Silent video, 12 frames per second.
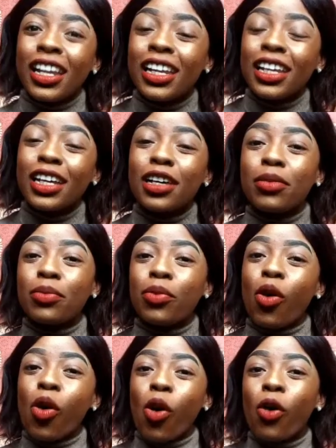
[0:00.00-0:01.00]

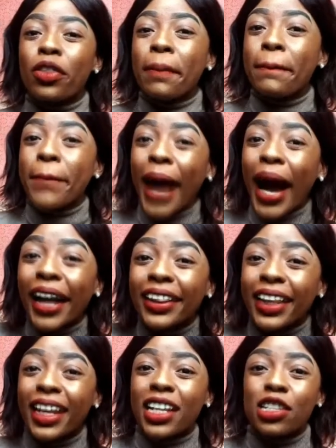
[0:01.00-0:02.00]
limb or the part that
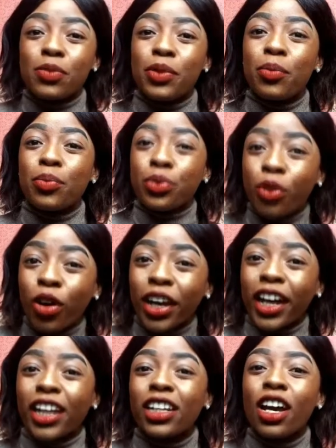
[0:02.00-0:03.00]
has been
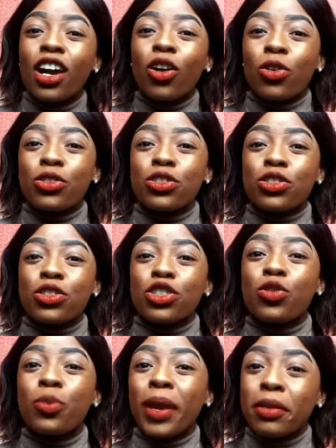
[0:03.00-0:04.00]
broken, because you
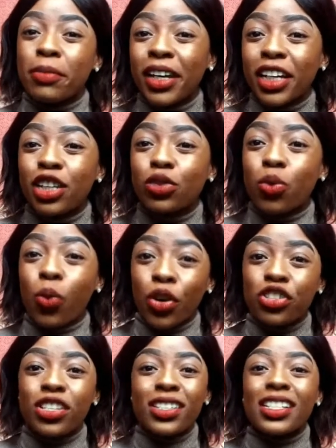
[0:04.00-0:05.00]
might make it worse.
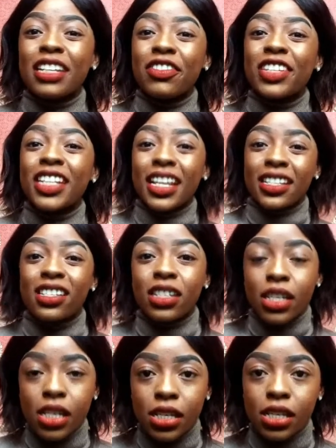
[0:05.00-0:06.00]
Just leave it as it
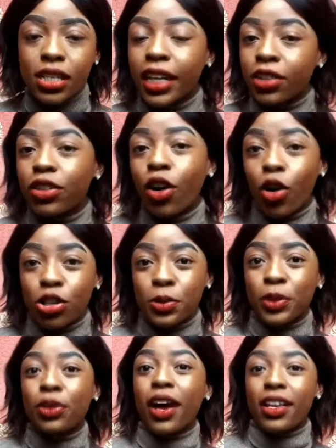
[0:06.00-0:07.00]
is. Get to the hospital
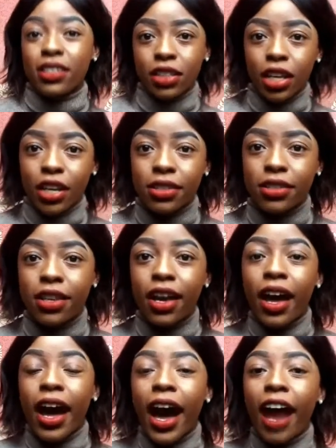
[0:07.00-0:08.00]
as it is.
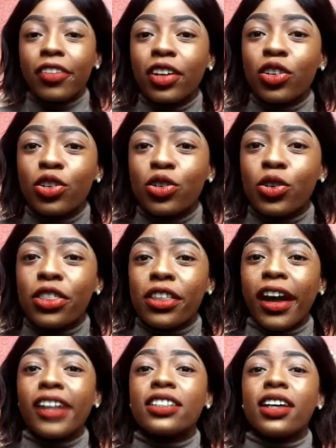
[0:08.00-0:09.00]
After you do that,